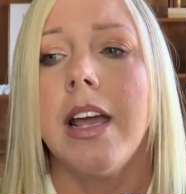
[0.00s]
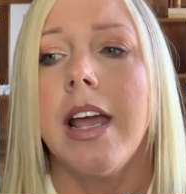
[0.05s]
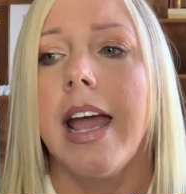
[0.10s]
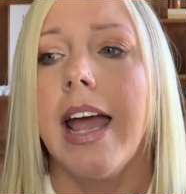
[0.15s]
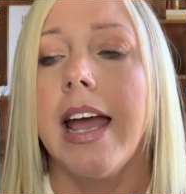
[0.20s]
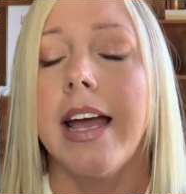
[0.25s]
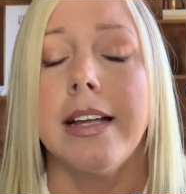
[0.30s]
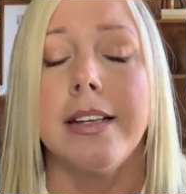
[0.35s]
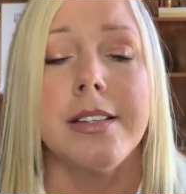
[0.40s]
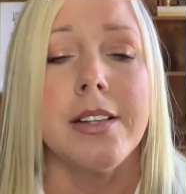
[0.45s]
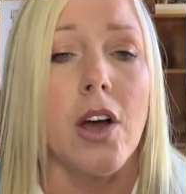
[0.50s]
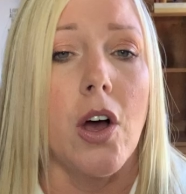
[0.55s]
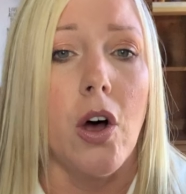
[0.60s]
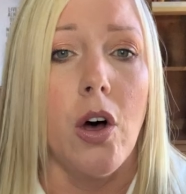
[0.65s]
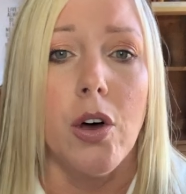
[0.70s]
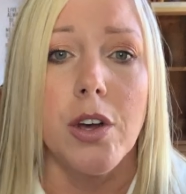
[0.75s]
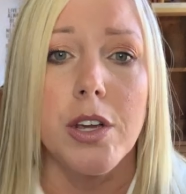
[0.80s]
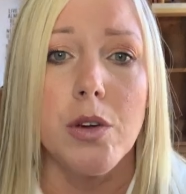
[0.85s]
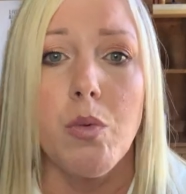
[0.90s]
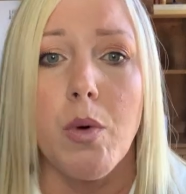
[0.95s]
And
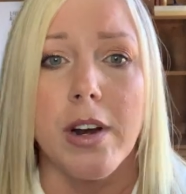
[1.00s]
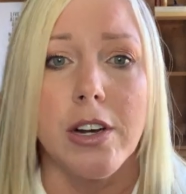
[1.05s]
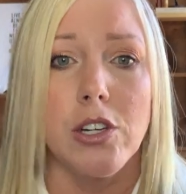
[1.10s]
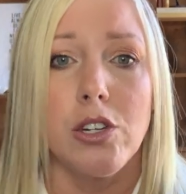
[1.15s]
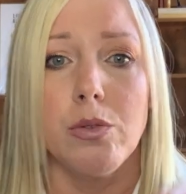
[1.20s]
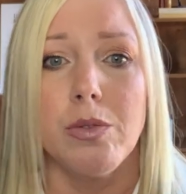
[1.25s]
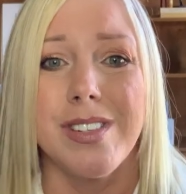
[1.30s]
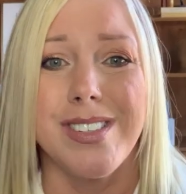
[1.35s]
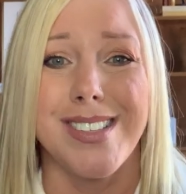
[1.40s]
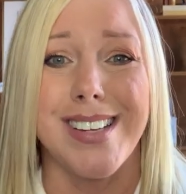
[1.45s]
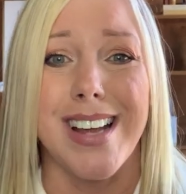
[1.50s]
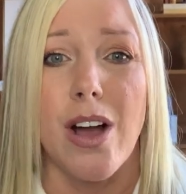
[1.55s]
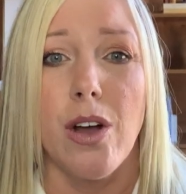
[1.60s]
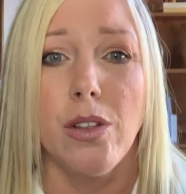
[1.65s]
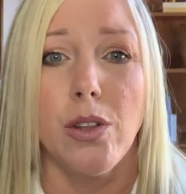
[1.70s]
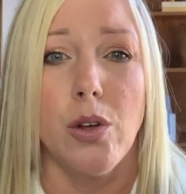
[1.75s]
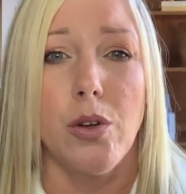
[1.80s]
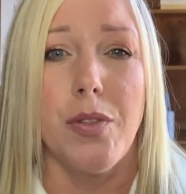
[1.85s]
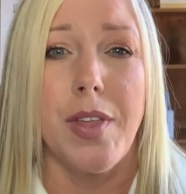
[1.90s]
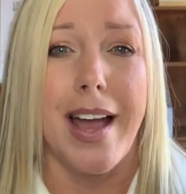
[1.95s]
all you want to do is
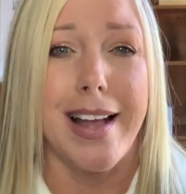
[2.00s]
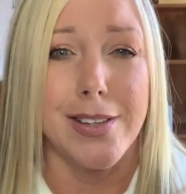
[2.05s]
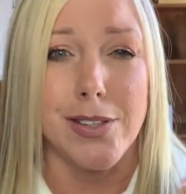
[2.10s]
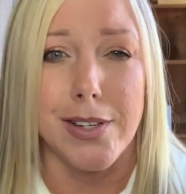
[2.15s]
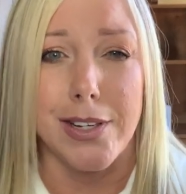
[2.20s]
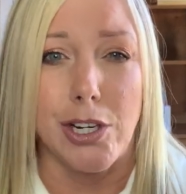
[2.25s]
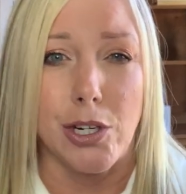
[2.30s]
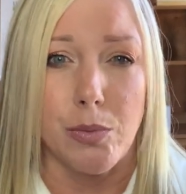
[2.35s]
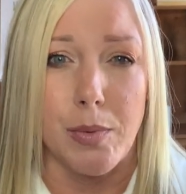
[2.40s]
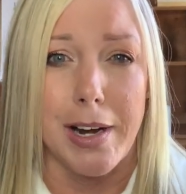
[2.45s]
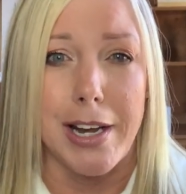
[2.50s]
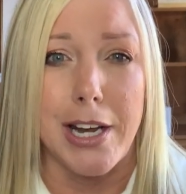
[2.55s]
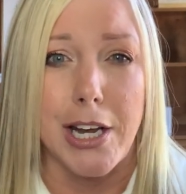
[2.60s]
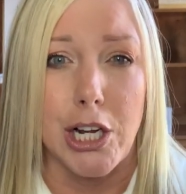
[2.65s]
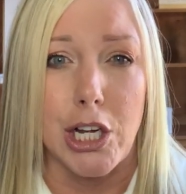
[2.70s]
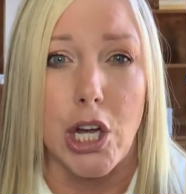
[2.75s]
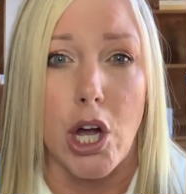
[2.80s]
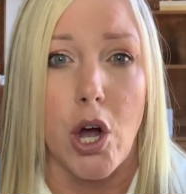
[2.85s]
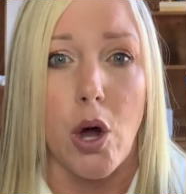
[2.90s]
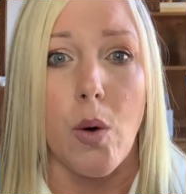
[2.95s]
download that so that you're ready to
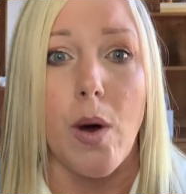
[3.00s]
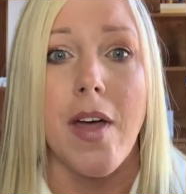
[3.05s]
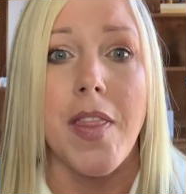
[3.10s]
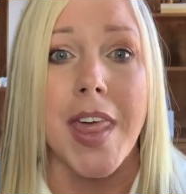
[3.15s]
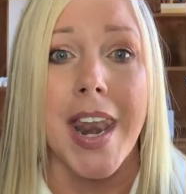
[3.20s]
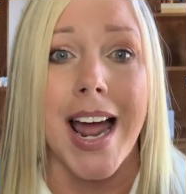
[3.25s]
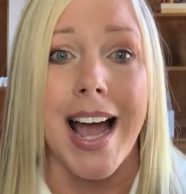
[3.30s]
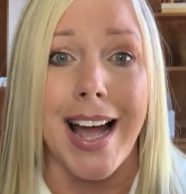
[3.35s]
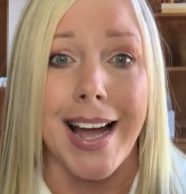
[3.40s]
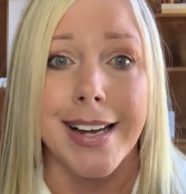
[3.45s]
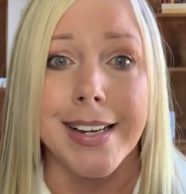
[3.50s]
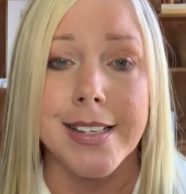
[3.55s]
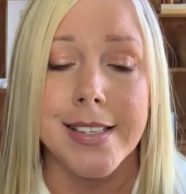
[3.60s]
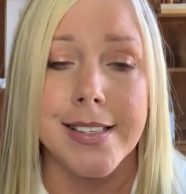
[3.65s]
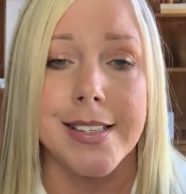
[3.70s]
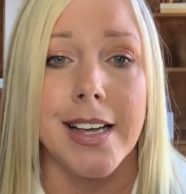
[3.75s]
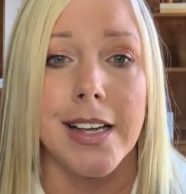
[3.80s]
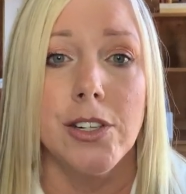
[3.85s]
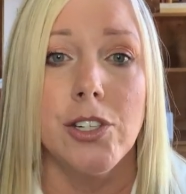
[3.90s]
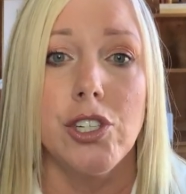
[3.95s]
go. And then I
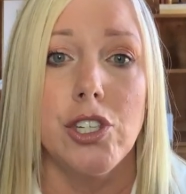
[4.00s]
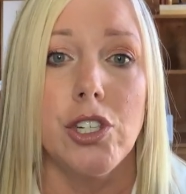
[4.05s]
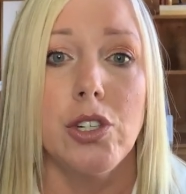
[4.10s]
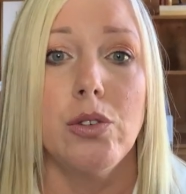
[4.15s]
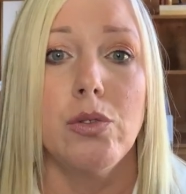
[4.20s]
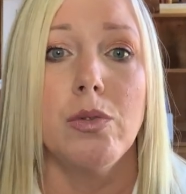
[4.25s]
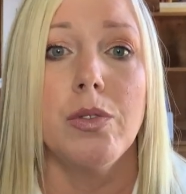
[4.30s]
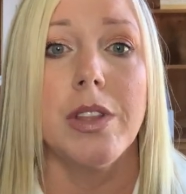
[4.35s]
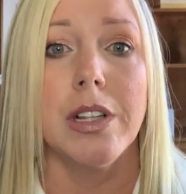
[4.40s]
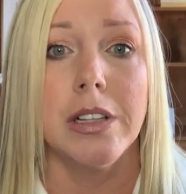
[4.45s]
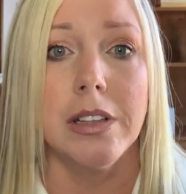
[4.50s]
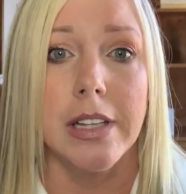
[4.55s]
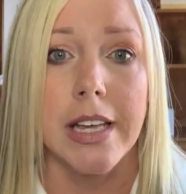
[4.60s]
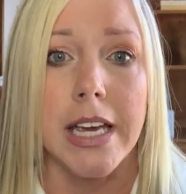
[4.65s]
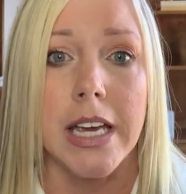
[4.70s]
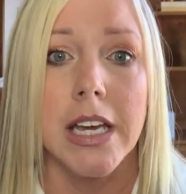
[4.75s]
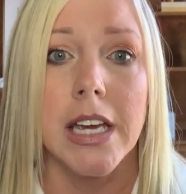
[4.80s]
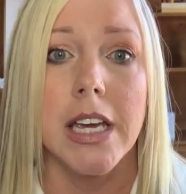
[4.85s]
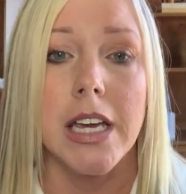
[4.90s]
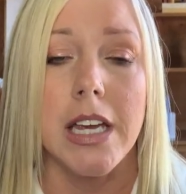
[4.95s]
send you the
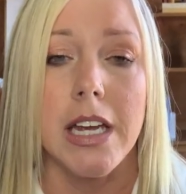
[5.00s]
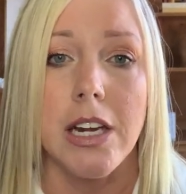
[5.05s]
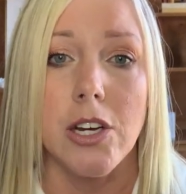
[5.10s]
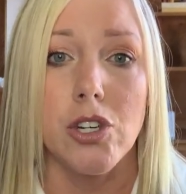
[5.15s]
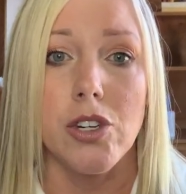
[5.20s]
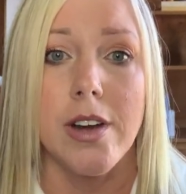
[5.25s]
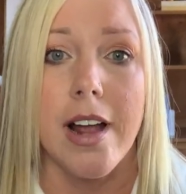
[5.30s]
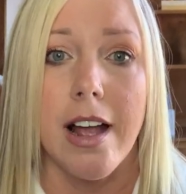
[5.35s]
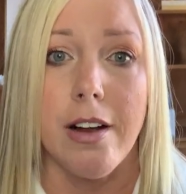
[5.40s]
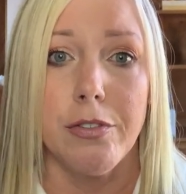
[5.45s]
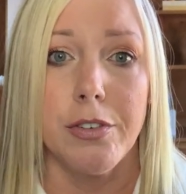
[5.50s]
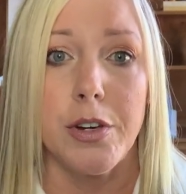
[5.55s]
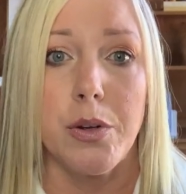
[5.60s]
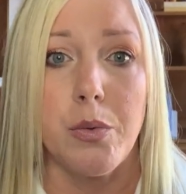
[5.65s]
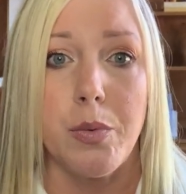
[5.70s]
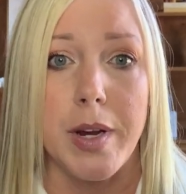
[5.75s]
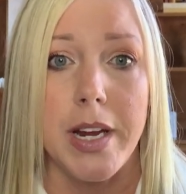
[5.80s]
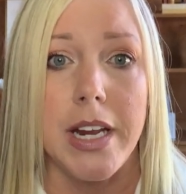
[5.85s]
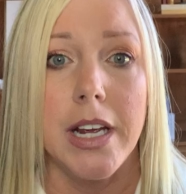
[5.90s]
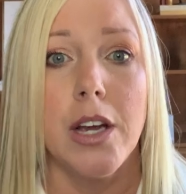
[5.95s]
link each and every
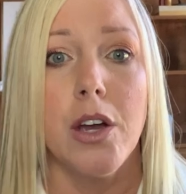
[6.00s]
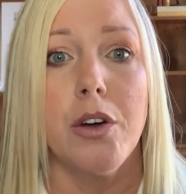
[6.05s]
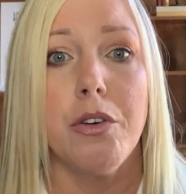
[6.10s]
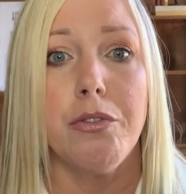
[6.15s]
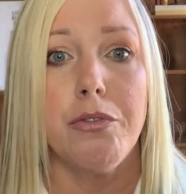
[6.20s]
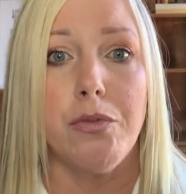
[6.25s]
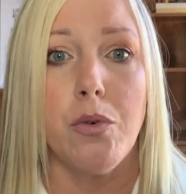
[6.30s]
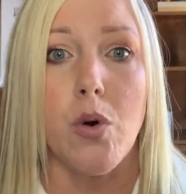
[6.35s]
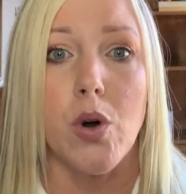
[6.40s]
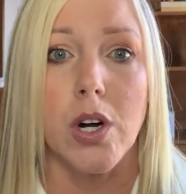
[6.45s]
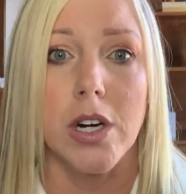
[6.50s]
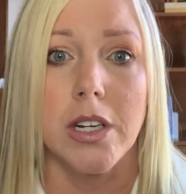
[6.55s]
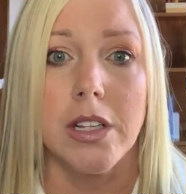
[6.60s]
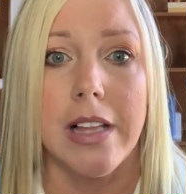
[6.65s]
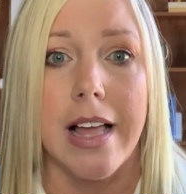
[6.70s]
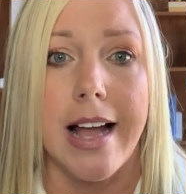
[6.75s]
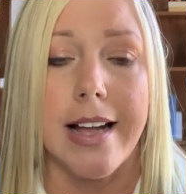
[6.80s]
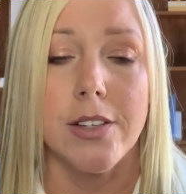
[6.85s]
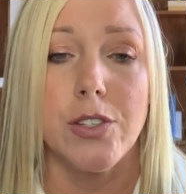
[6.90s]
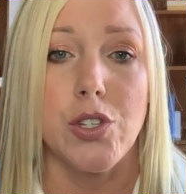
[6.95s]
week for a
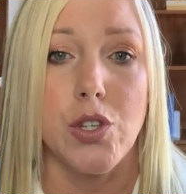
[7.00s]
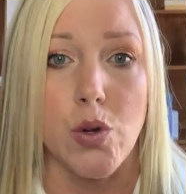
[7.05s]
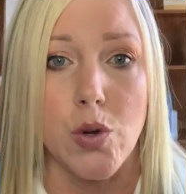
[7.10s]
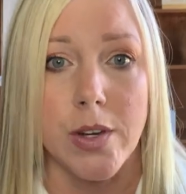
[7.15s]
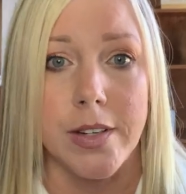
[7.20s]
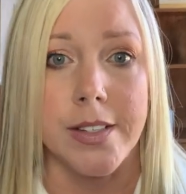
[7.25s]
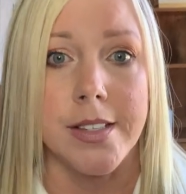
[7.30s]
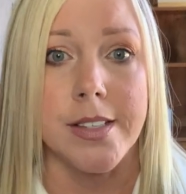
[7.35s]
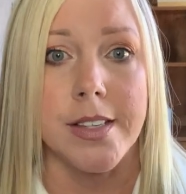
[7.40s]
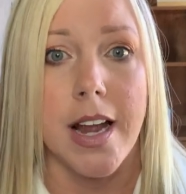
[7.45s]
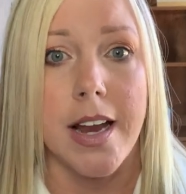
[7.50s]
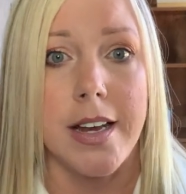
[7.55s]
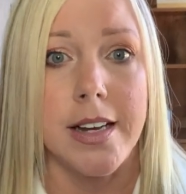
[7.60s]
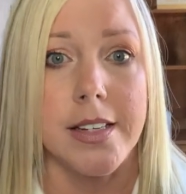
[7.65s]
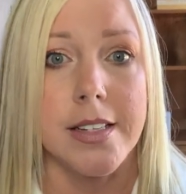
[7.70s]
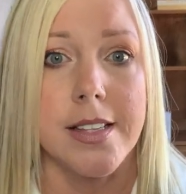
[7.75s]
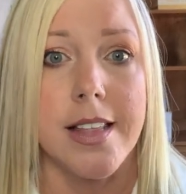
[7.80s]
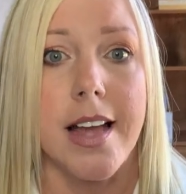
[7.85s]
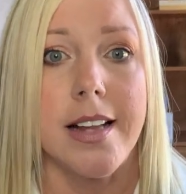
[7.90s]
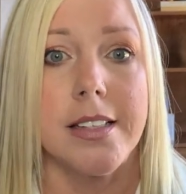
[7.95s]
class so you can sign
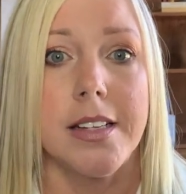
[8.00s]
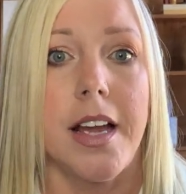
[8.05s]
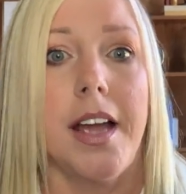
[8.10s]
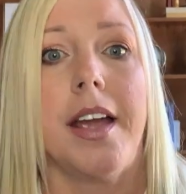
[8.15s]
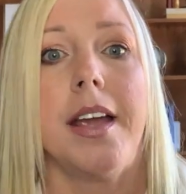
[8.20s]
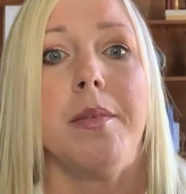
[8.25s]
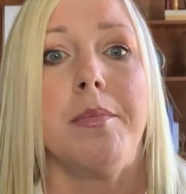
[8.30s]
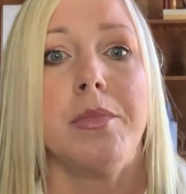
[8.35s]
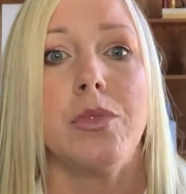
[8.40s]
into that time.